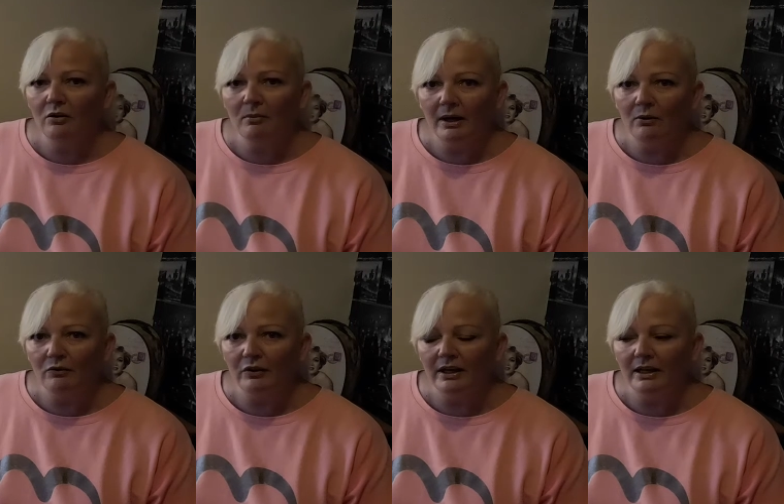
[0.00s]
come
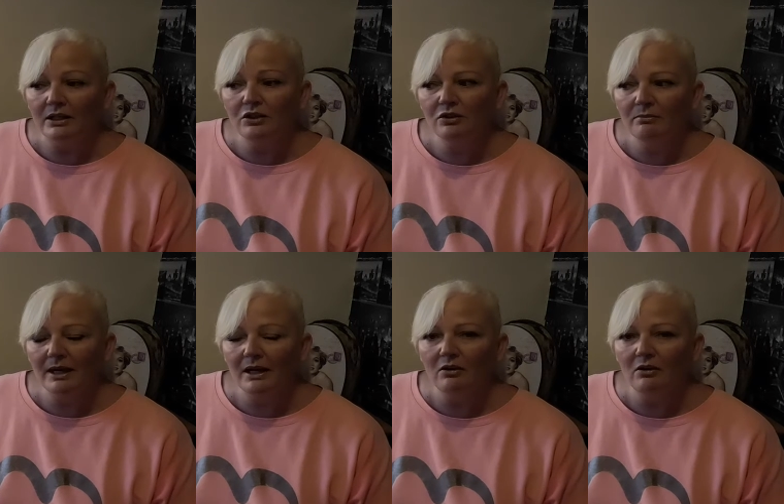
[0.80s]
out of here I shut my